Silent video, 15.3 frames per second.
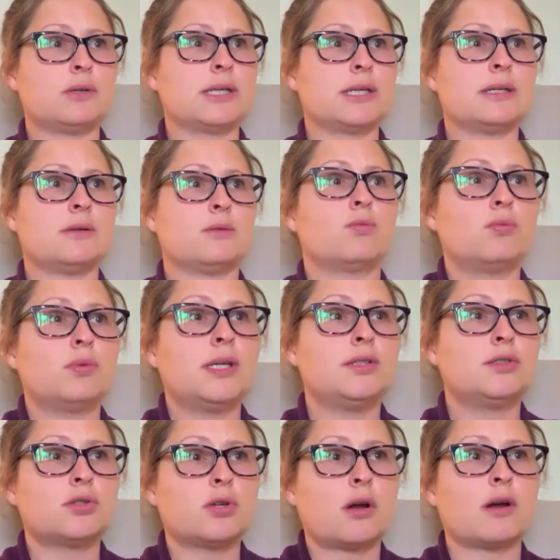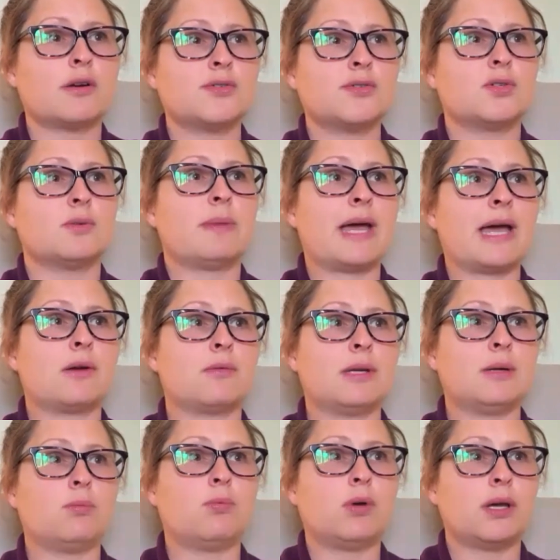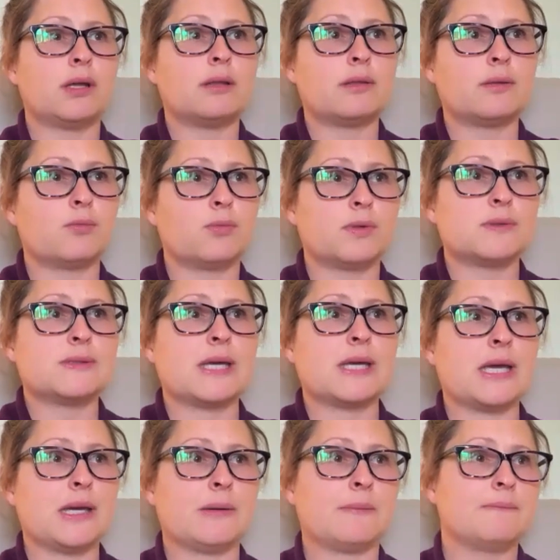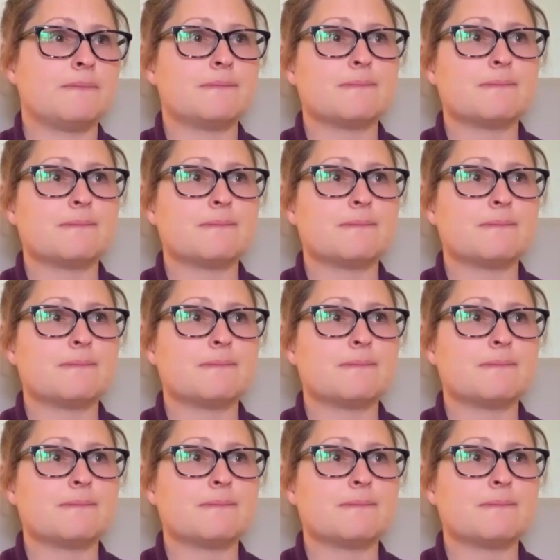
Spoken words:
You can recharge your battery with, we'll say,